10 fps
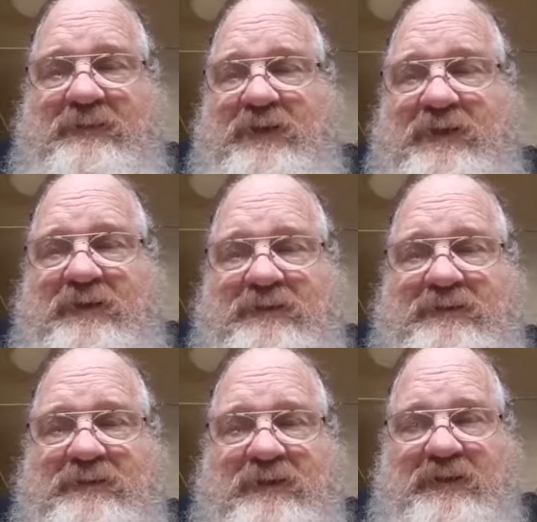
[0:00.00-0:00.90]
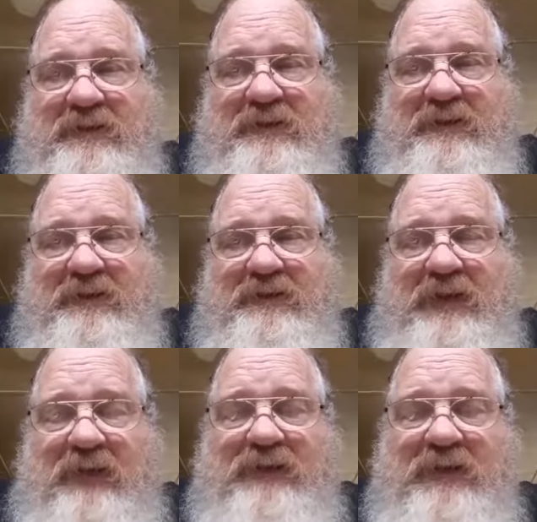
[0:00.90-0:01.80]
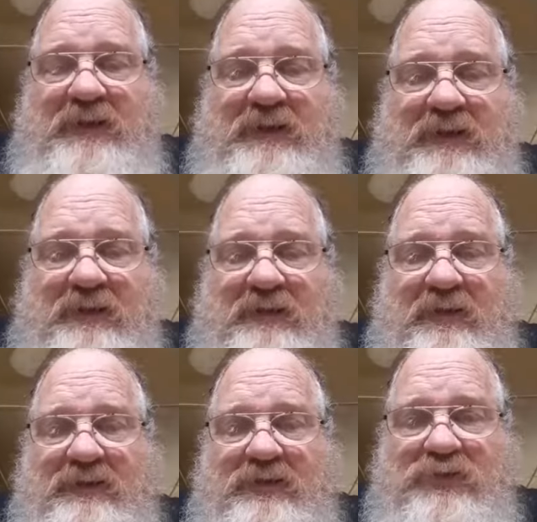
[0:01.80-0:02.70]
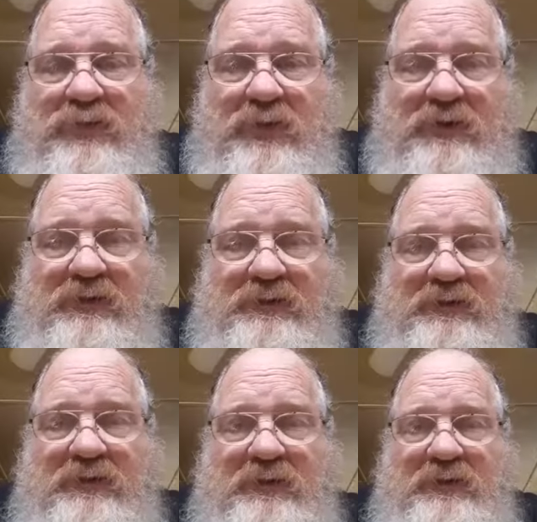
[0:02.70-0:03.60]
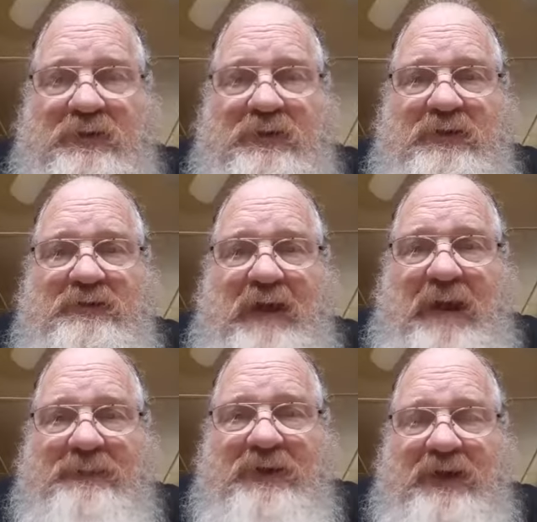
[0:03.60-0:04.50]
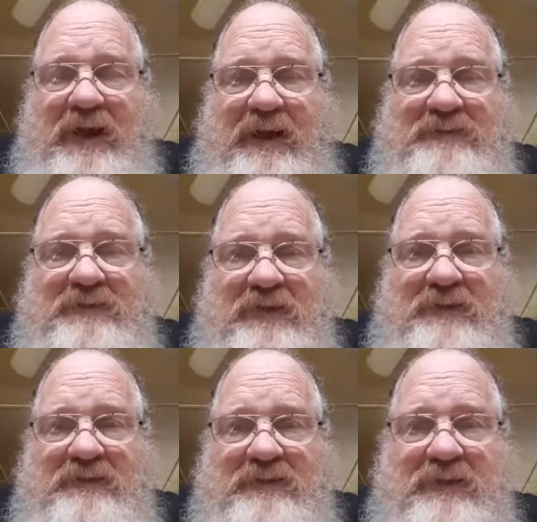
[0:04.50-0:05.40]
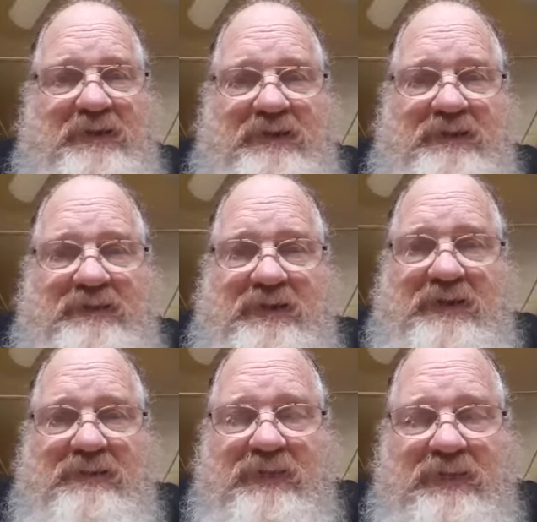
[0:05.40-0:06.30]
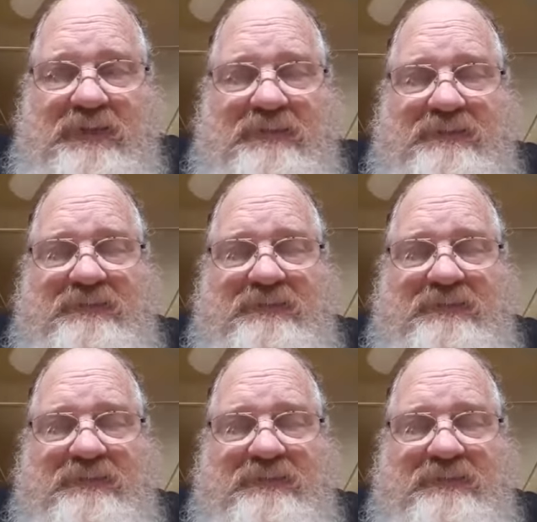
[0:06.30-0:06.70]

them because nothing here on this world is happening accidentally to anyone.